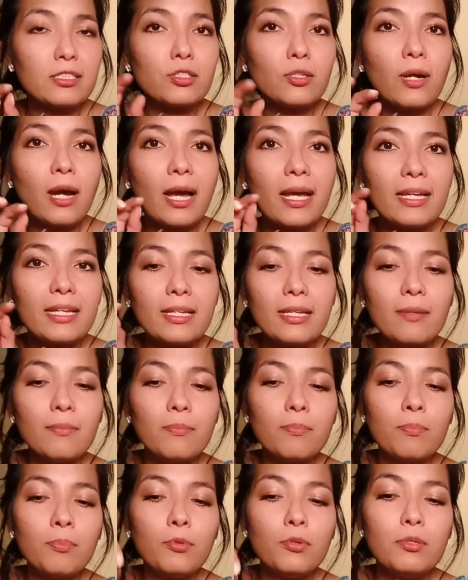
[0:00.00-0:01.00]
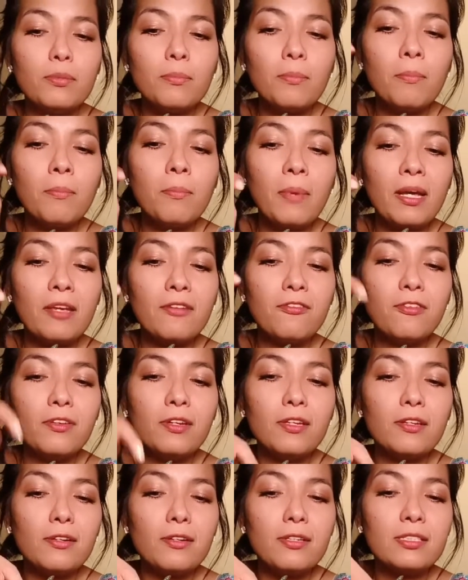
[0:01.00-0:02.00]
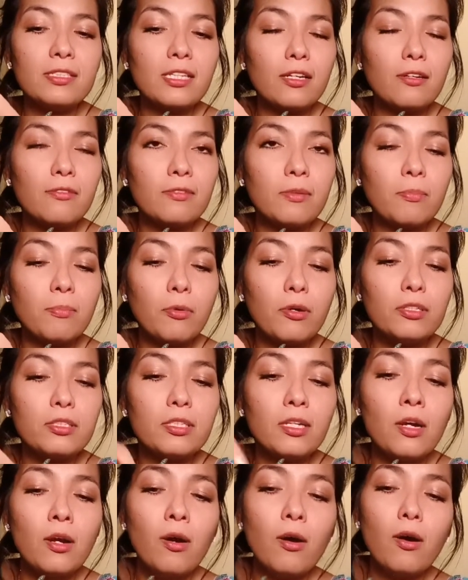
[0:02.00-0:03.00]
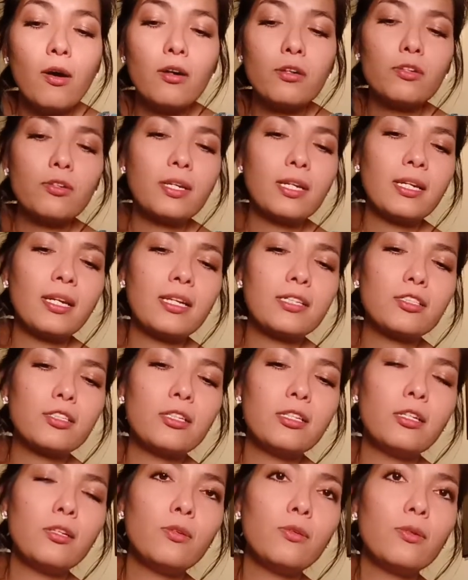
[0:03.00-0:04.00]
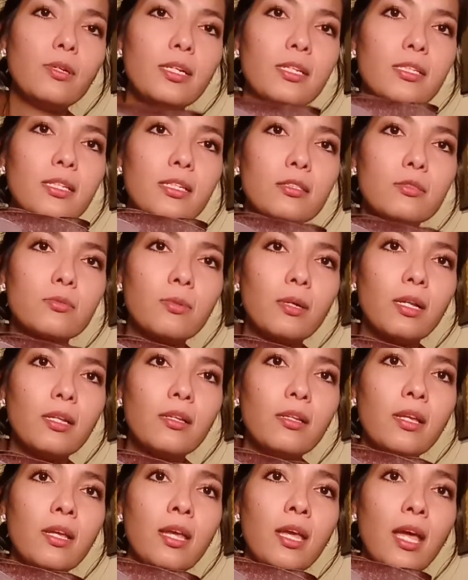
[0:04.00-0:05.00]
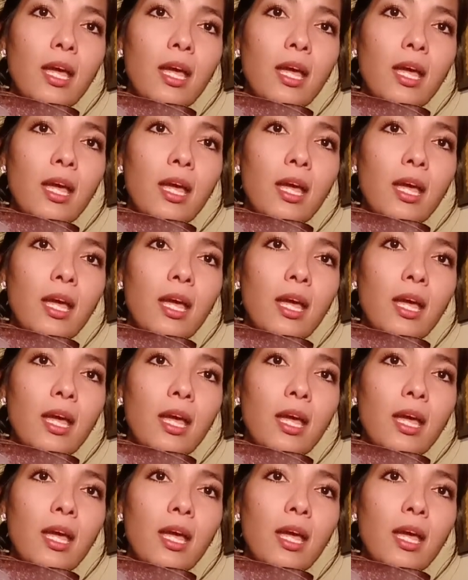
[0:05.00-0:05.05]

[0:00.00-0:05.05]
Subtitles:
So I put my finger inside of the pot, or you can actually look it as well.